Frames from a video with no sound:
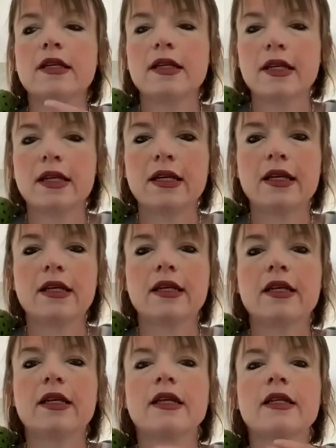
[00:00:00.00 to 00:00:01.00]
i,
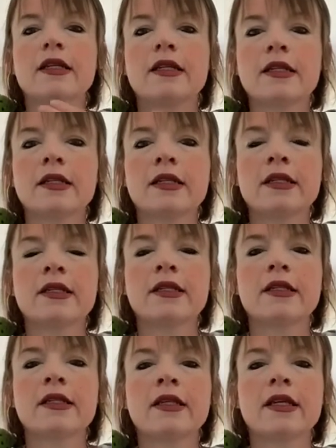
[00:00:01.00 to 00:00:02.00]

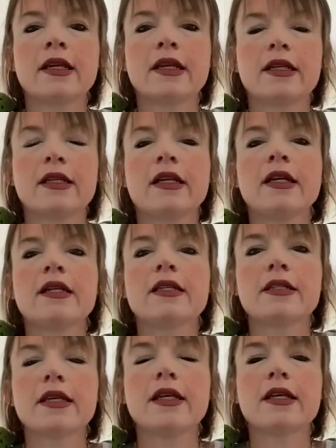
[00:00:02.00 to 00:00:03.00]
ng.
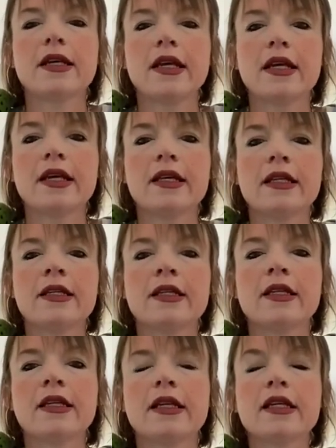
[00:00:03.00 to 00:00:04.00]

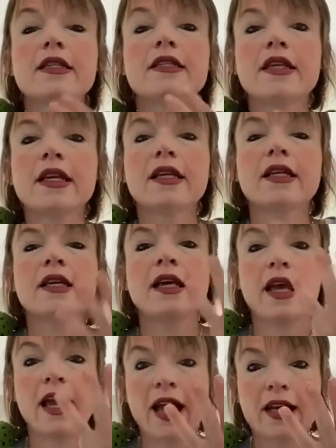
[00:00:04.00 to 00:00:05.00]
S-I-N-G, sing.
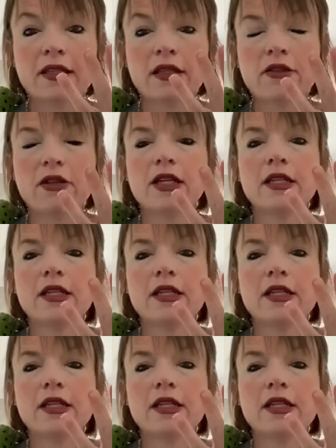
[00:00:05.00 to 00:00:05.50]
It has three,